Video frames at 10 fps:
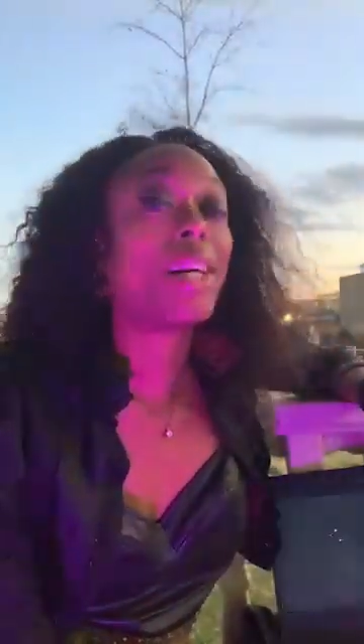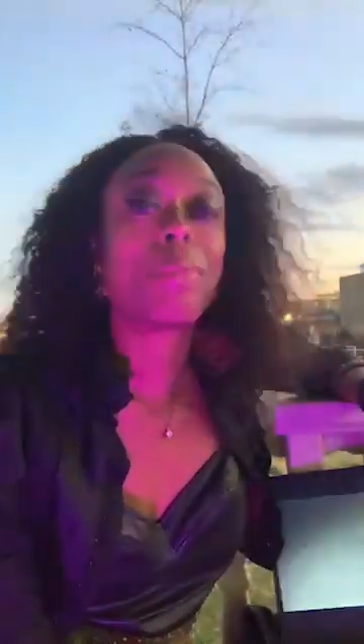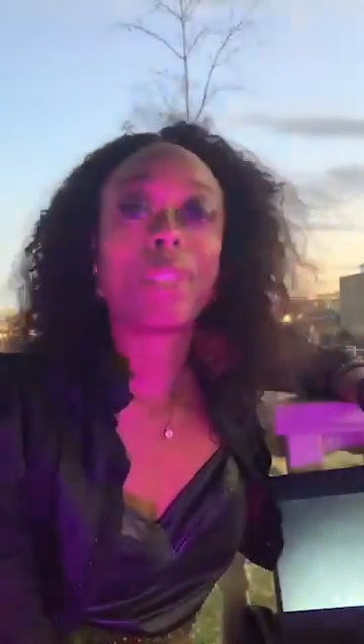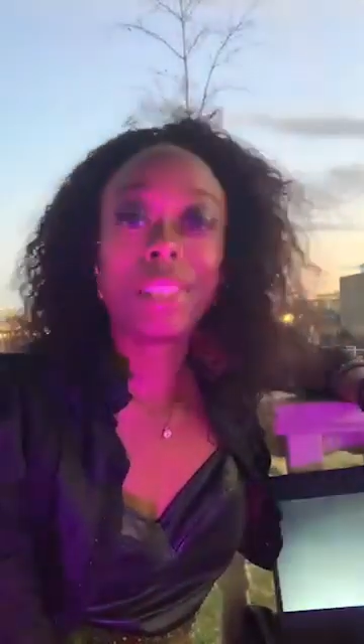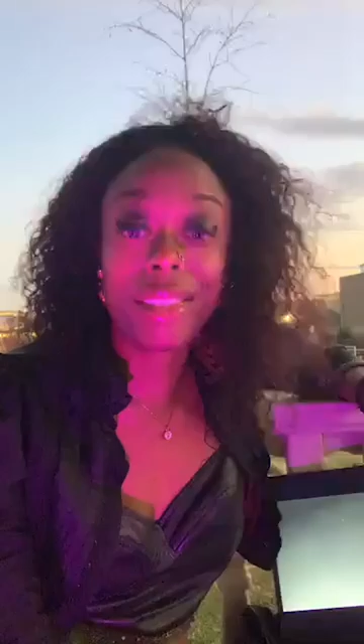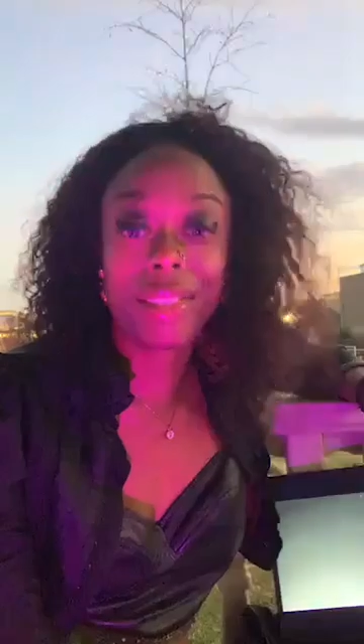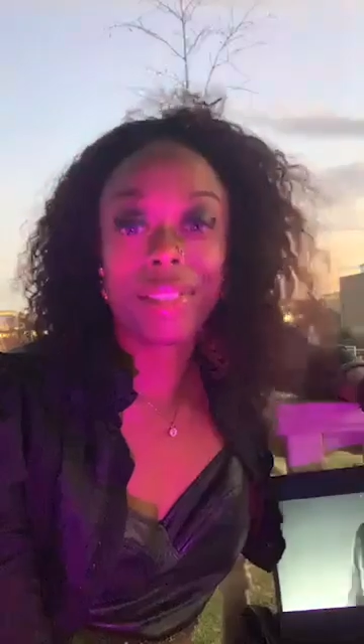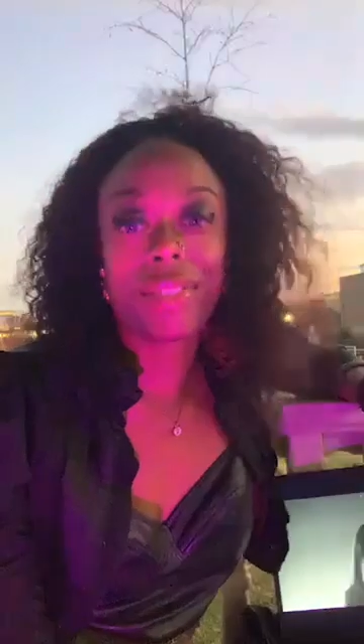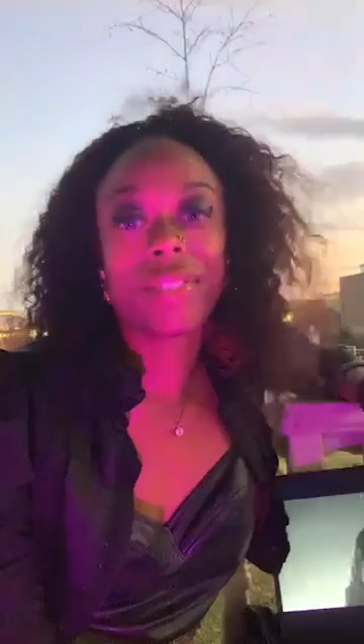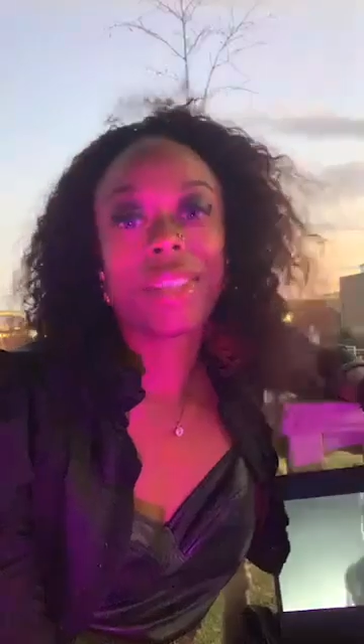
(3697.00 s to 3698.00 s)
I believe
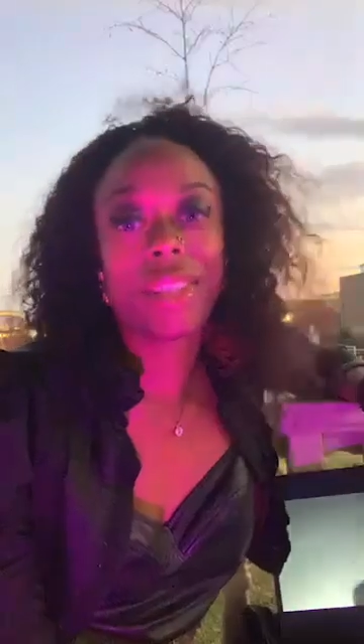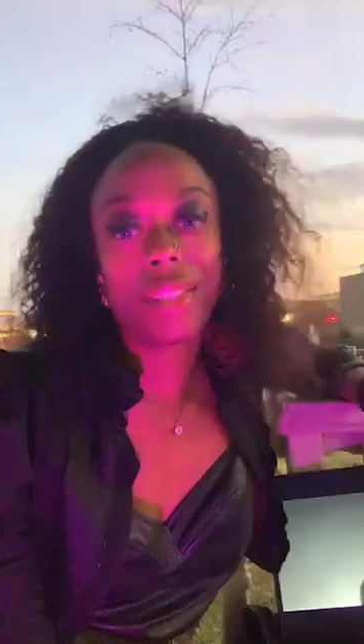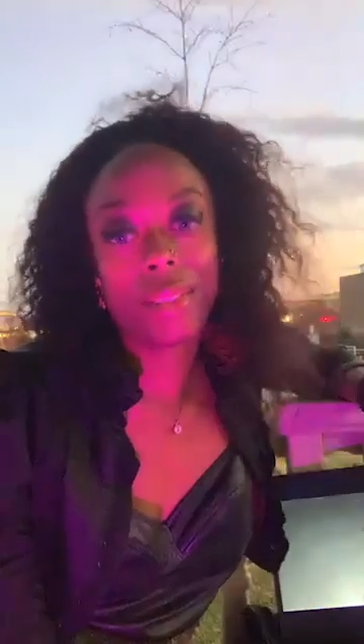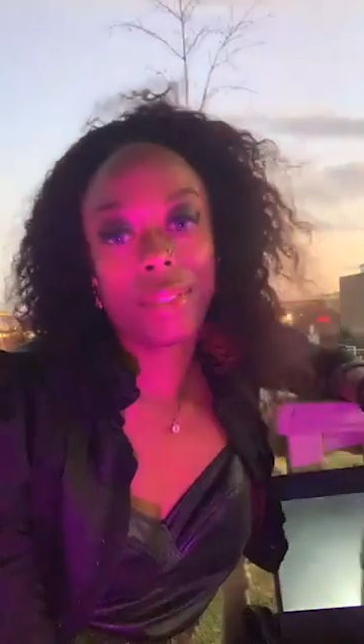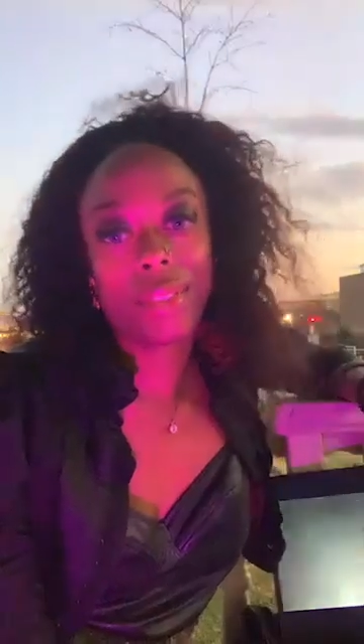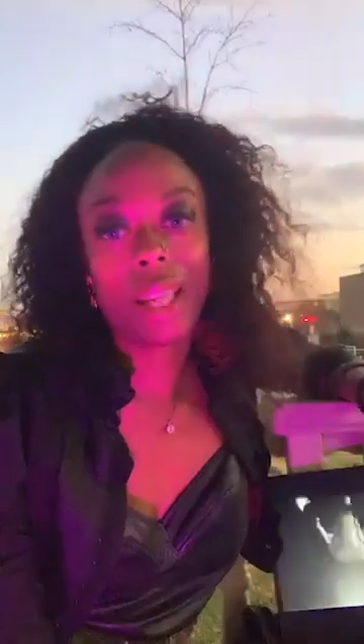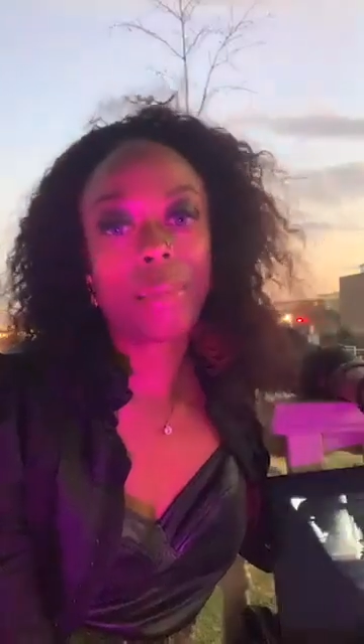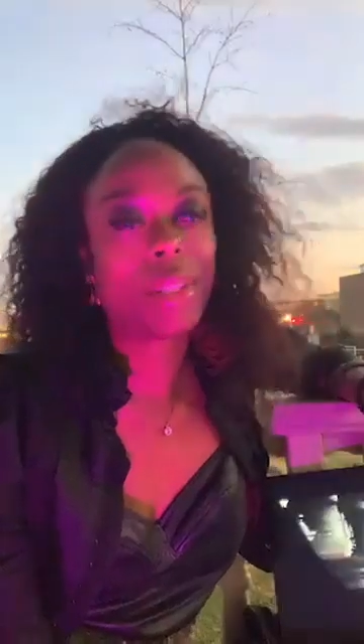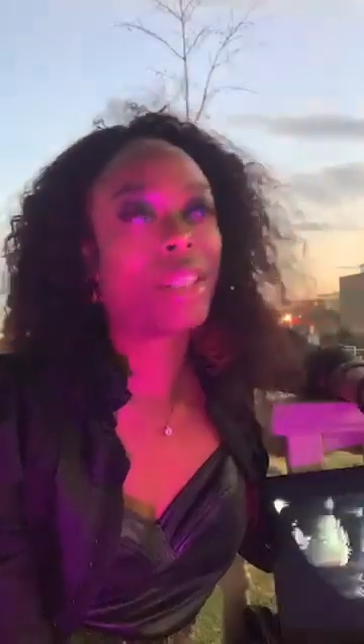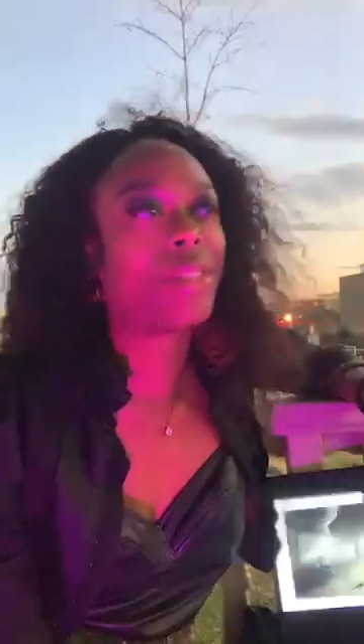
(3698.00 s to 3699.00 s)
in you.
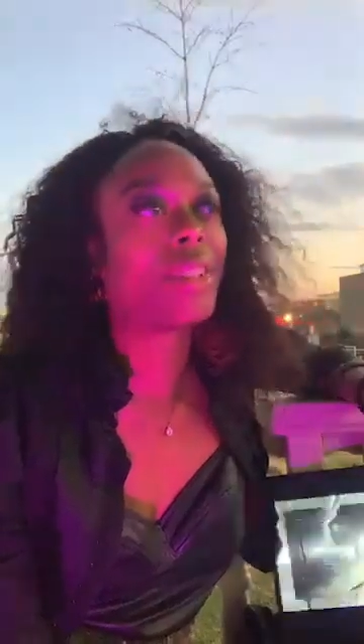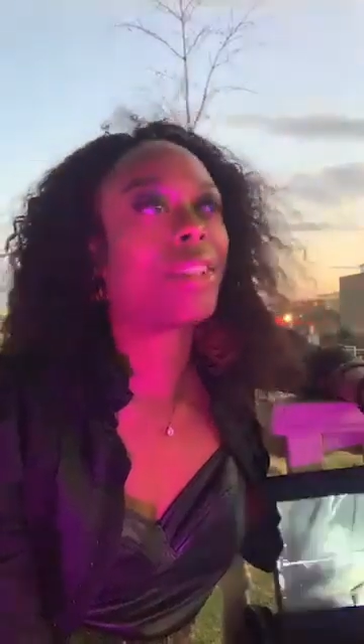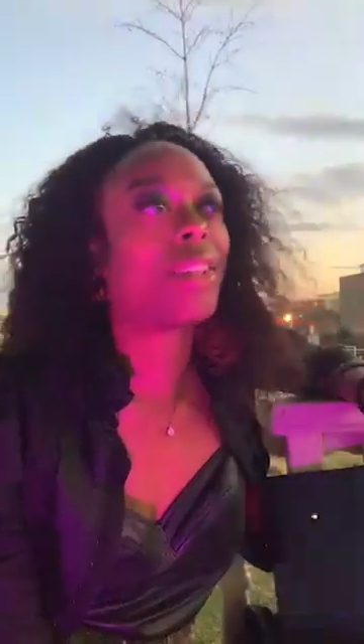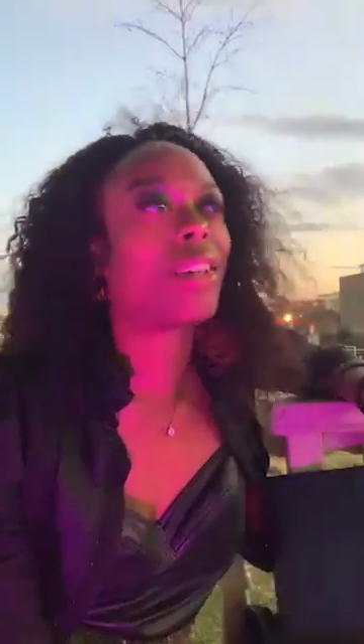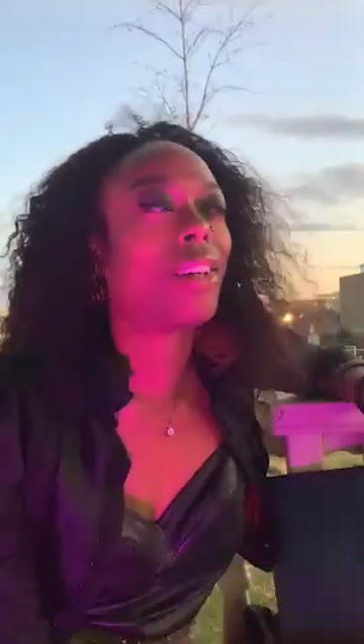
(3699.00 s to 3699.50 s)
I believe in